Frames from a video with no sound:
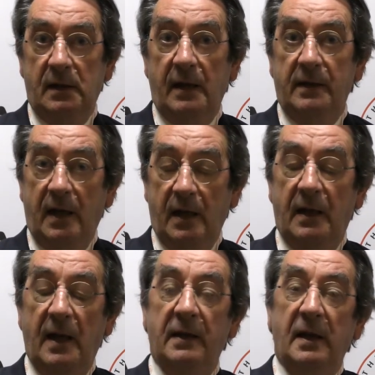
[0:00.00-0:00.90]
And there
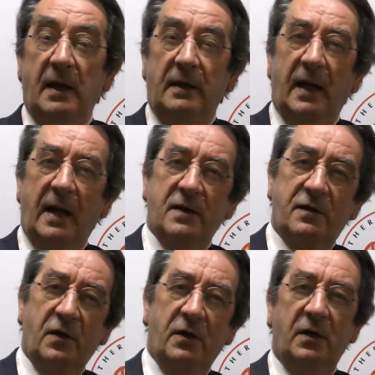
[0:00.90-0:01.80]
again, there is a
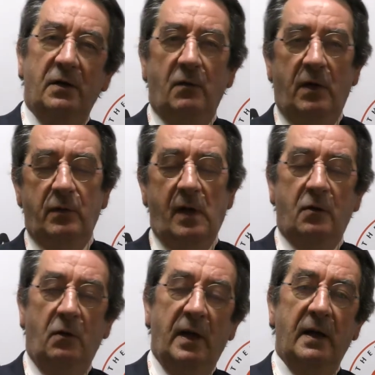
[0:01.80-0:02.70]
certain, what we are
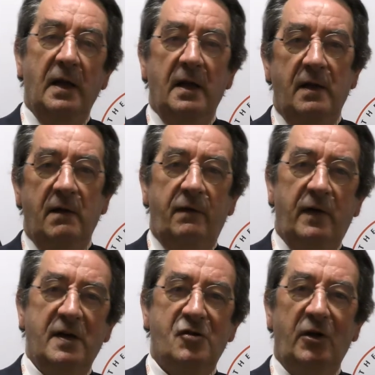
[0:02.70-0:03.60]
calling
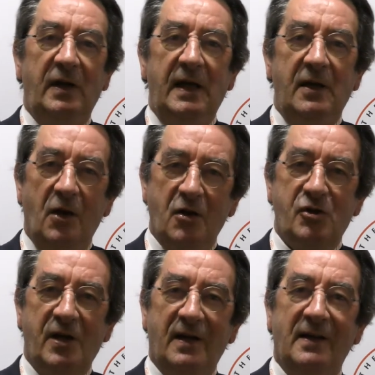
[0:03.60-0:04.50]
physician
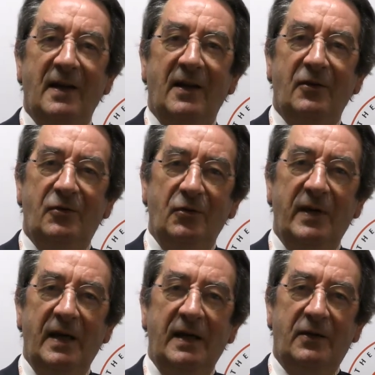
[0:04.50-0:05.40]
inertia, to
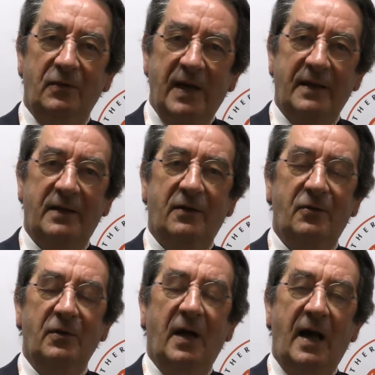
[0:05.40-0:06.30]
really to get
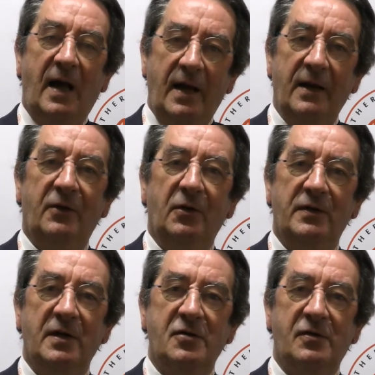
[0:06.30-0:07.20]
to a higher
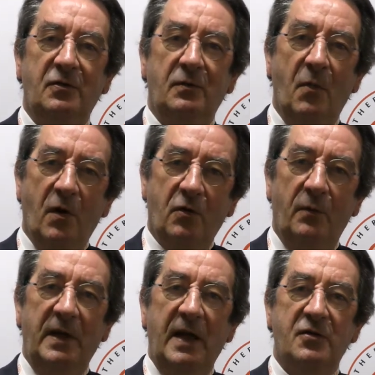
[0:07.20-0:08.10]
dosage, to more
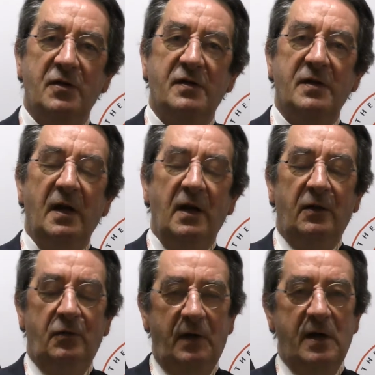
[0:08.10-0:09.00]
combinations,
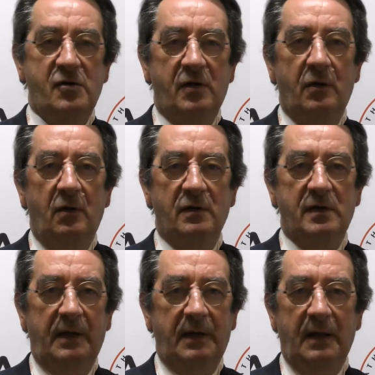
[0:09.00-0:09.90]
to reach the goals.
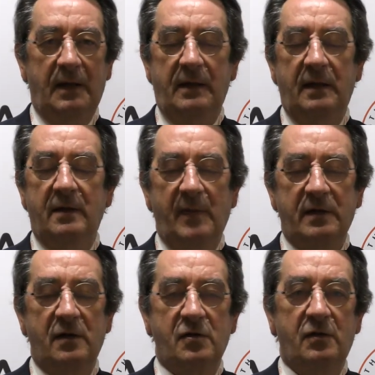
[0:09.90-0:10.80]
I think that is a
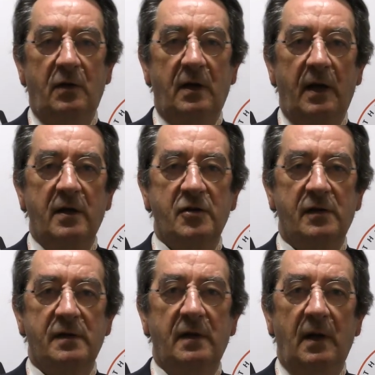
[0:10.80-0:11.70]
message to the
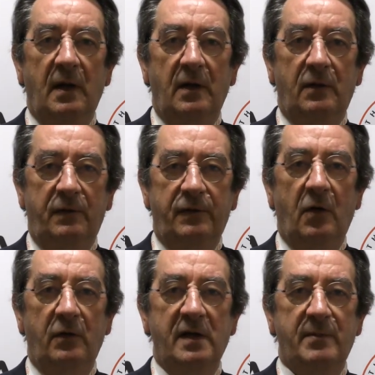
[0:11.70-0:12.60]
clinicians, to
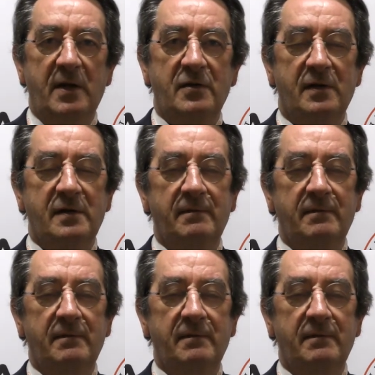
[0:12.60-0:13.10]
follow these patients.